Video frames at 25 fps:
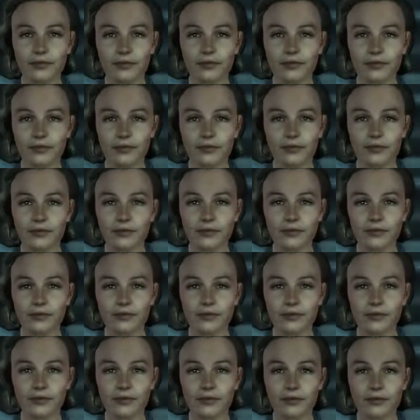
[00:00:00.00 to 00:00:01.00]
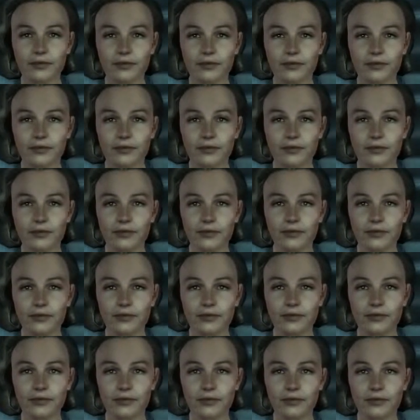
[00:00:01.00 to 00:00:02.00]

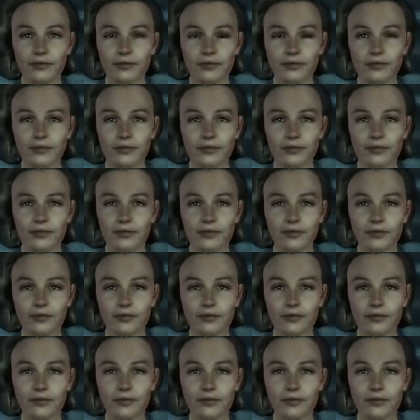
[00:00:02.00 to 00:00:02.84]
(silence)